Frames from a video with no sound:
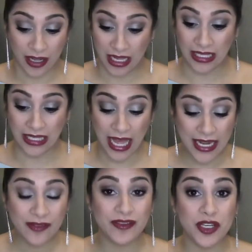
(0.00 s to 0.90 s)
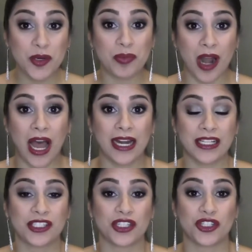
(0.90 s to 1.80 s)
a lot of new
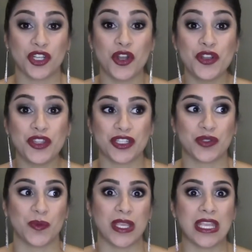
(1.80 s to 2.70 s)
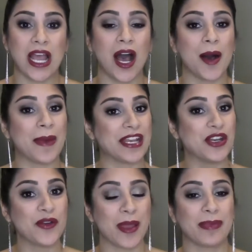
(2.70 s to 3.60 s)
products to show you this week. Um, I
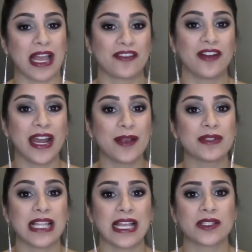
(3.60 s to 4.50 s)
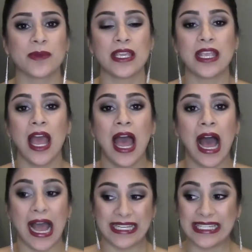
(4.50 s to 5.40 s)
know that Black Friday was last week.
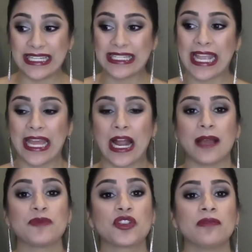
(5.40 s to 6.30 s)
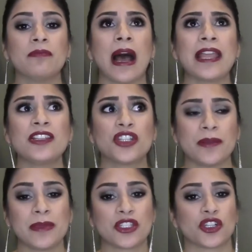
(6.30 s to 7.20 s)
I did get, I'm, my
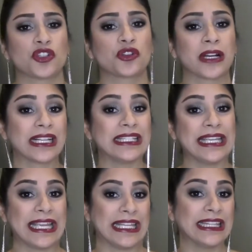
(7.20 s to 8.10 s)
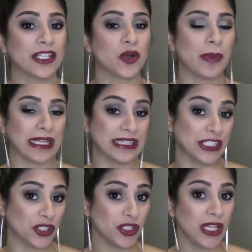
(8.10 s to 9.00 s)
shipments are trickling in little by
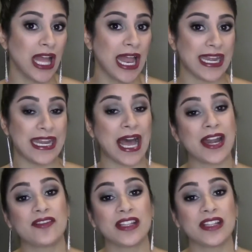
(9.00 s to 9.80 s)
little. Not